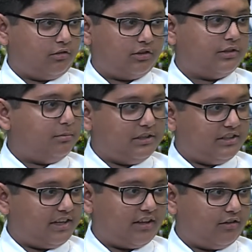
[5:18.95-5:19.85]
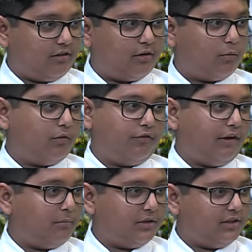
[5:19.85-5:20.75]
going to be together. We're
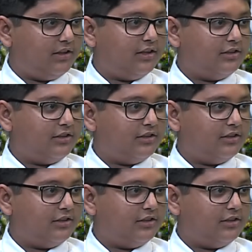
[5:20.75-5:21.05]
family.